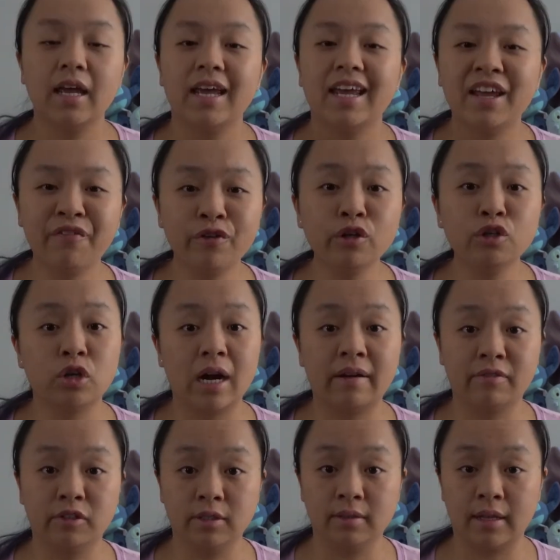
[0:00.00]
If you
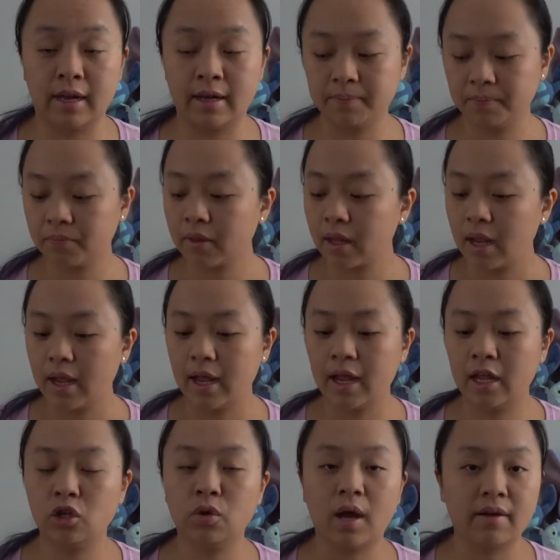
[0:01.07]
travel a lot
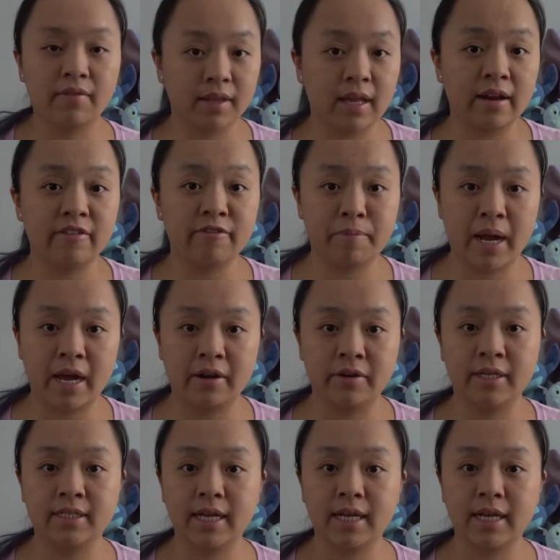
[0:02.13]
and you have a lot of batteries,